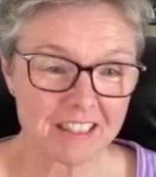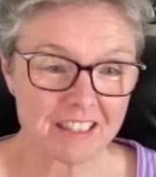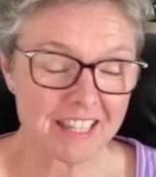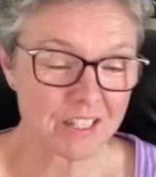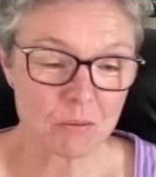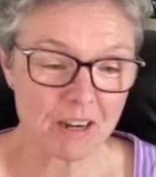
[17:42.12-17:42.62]

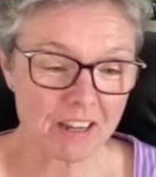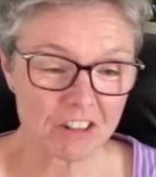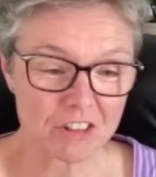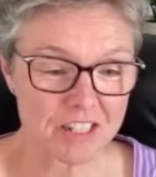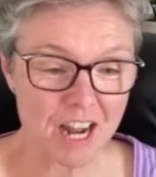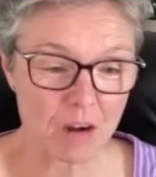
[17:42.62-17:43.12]
that's why
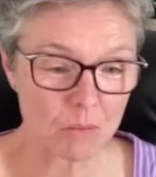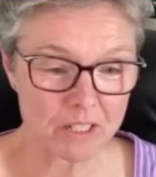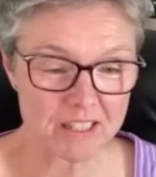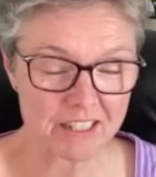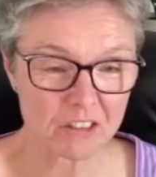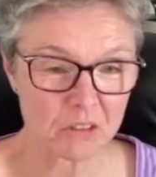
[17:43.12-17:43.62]
there's not
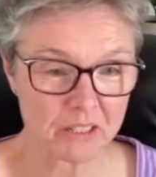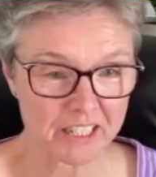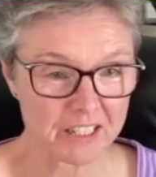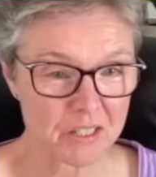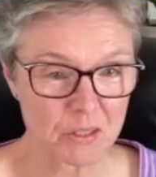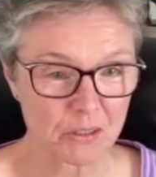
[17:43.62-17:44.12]
one single
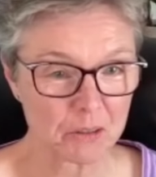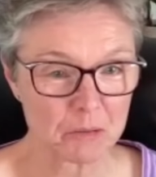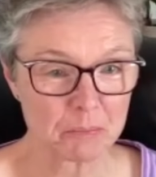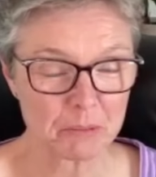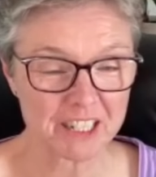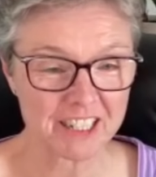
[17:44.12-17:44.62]

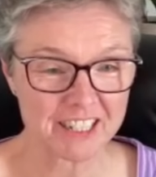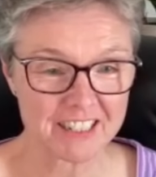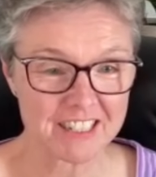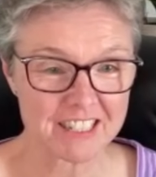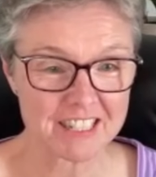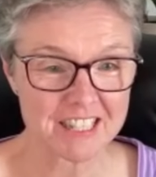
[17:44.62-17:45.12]
answer,
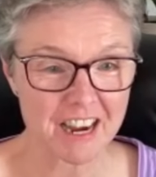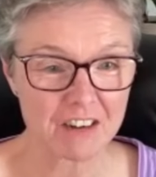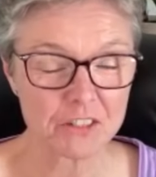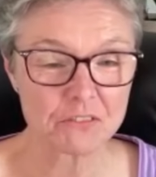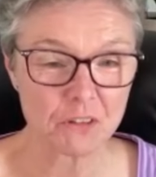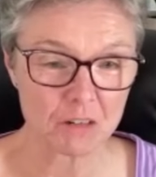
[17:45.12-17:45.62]
because
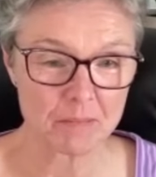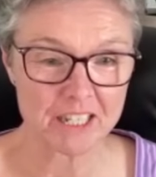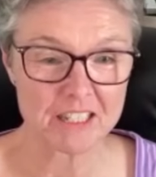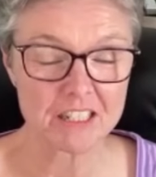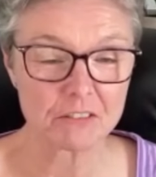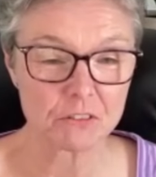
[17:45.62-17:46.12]
every farm
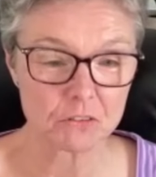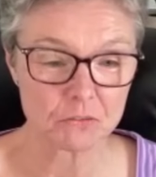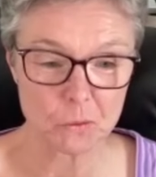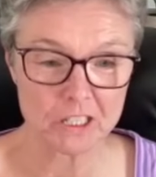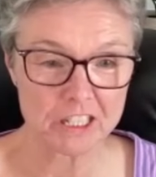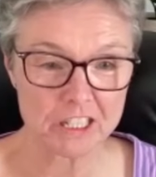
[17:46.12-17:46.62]
has different
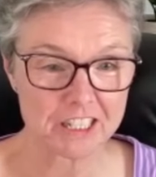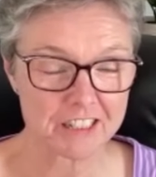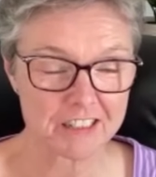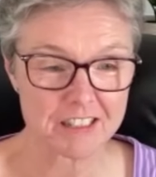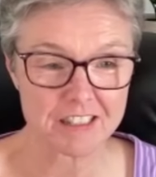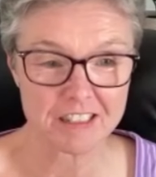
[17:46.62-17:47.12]

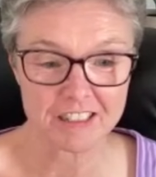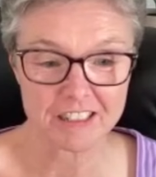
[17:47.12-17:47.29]
forages,